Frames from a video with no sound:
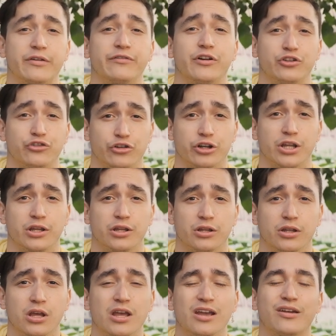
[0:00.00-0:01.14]
fun journey.
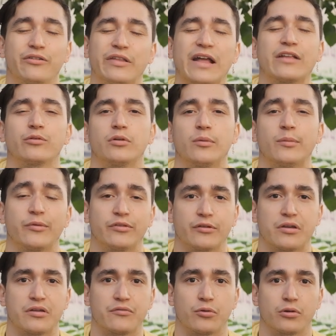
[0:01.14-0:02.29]
Because that's what a woman's
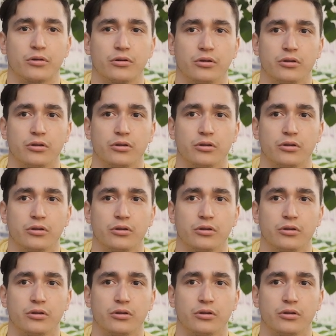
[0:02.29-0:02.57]
looking for.